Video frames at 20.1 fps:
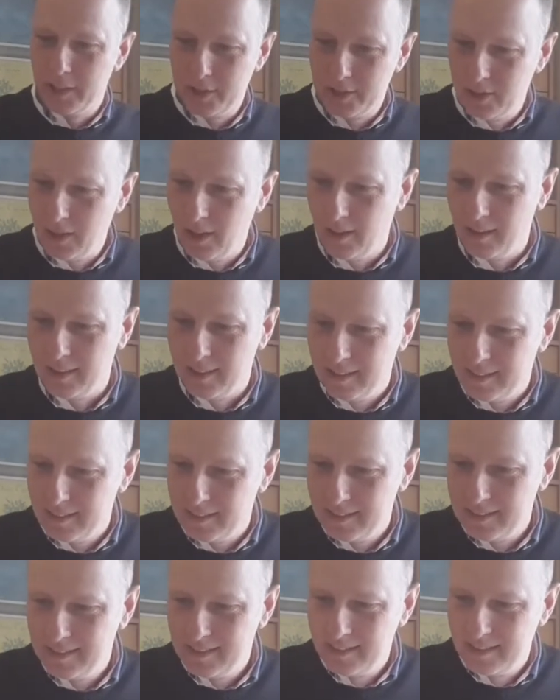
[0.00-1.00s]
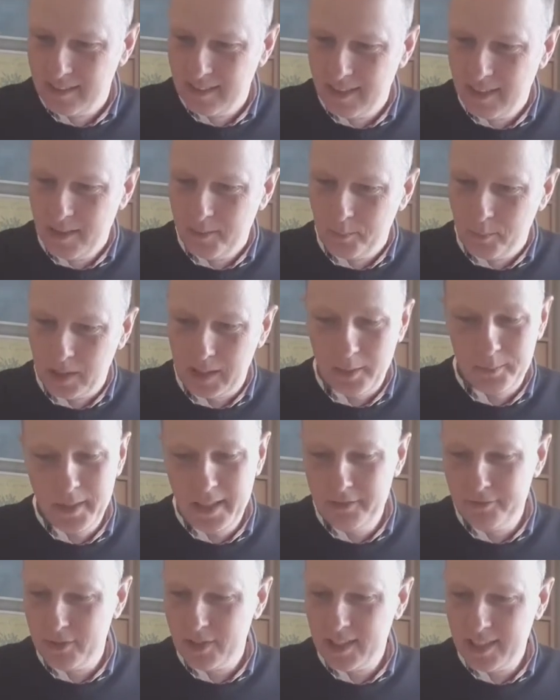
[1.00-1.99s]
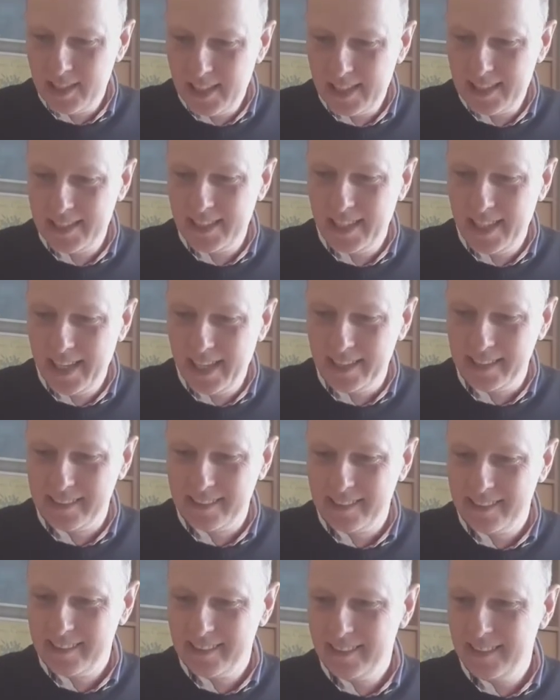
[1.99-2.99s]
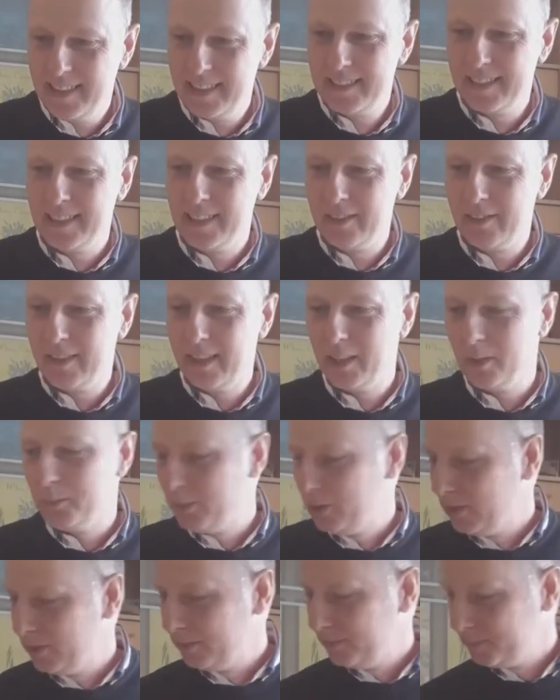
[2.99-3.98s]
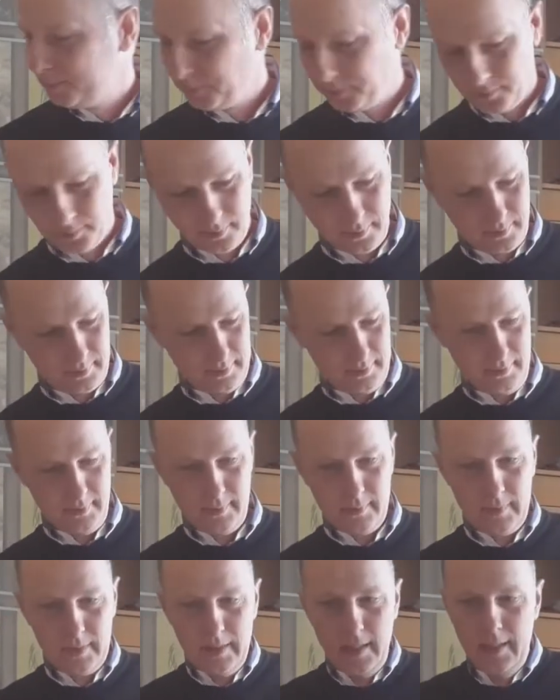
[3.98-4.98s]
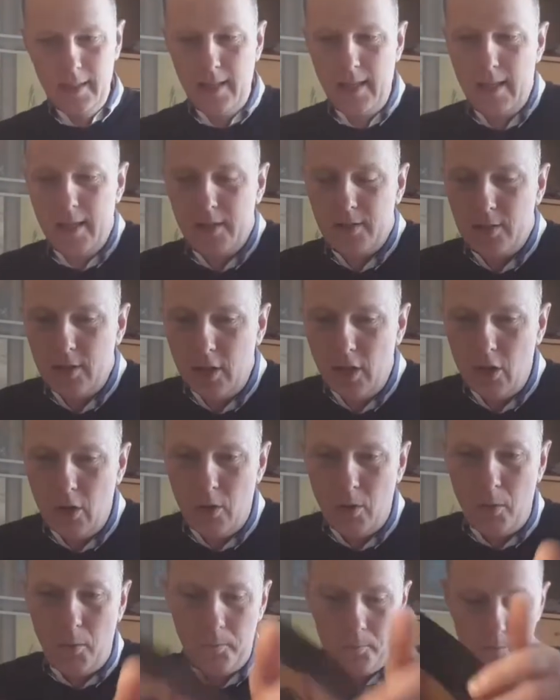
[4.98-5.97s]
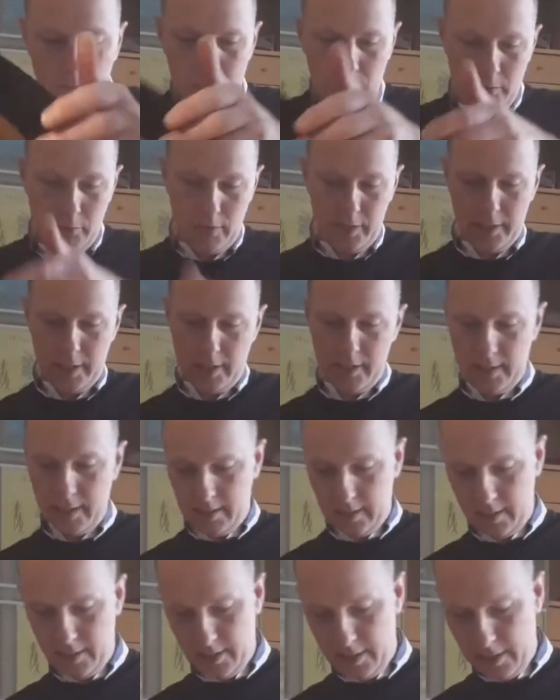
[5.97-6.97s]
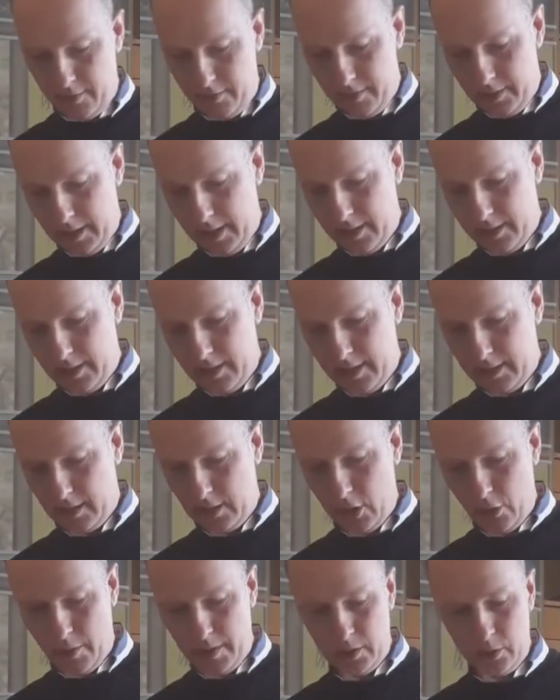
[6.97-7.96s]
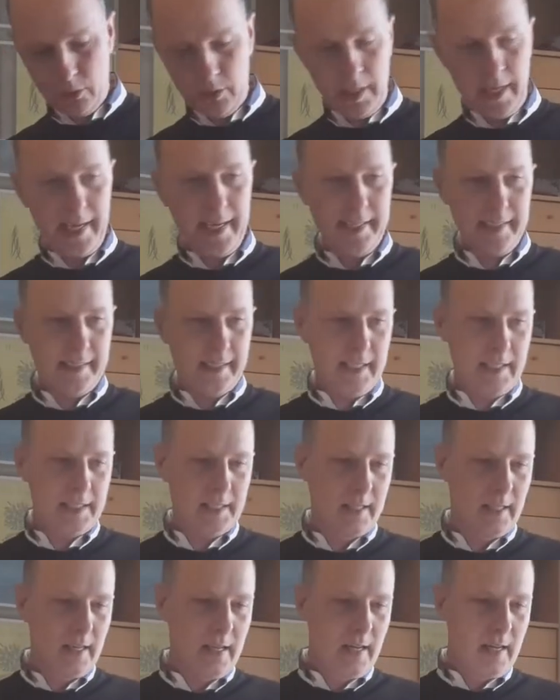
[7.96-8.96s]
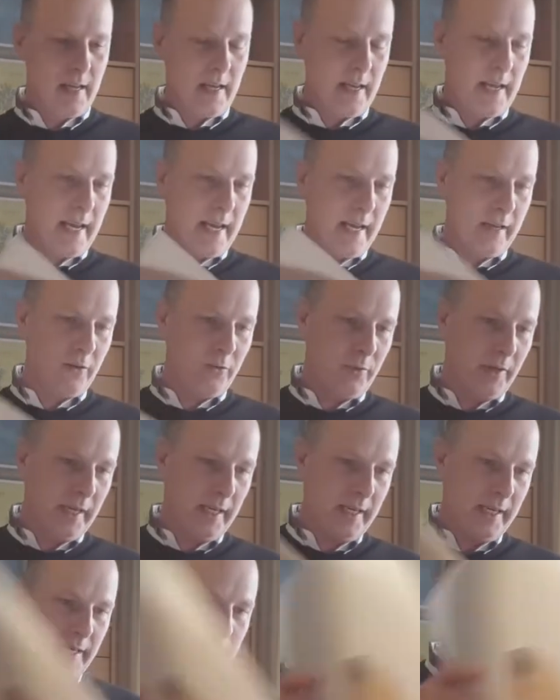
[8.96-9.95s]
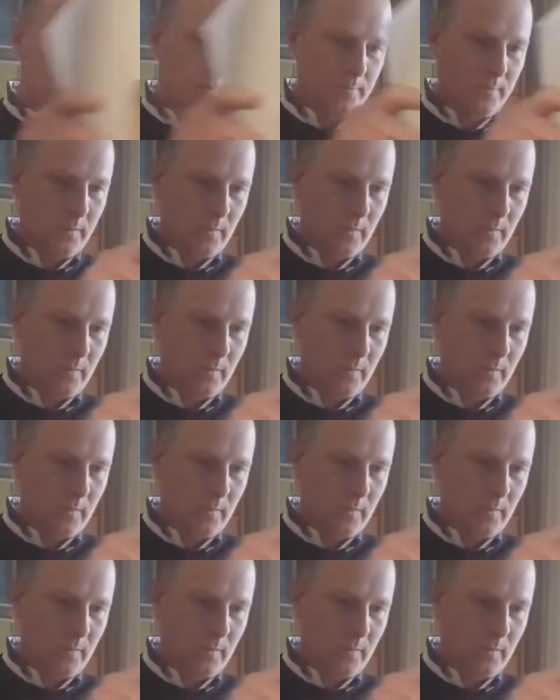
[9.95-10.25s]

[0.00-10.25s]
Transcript: this song. But I mean, for sixty-eight, that's incredible. So, we just had the seventies, then going to the eighties, and really,